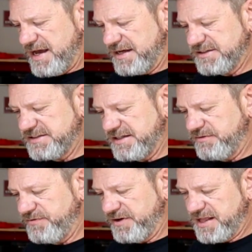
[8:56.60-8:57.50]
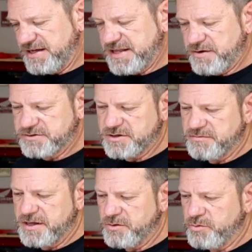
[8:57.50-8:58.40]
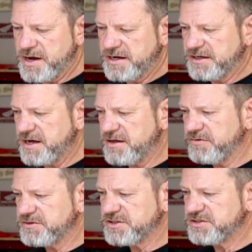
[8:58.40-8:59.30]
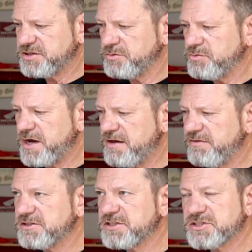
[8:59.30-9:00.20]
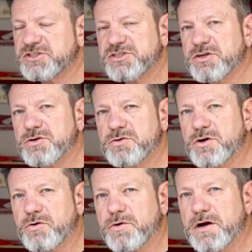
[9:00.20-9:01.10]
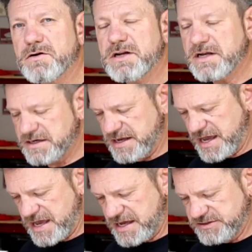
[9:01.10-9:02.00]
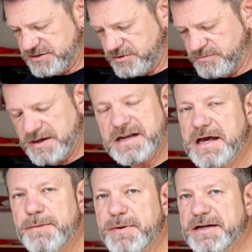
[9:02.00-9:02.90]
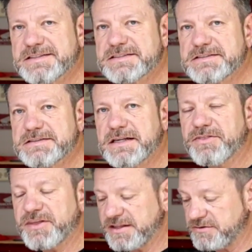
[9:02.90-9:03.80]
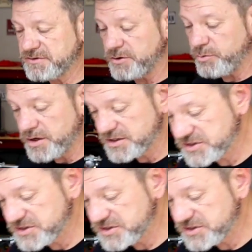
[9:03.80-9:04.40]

I just didn't feel like that was going to be the way to go. They were just too wavy, just too corroded, too bent up. I just didn't think that was going to work.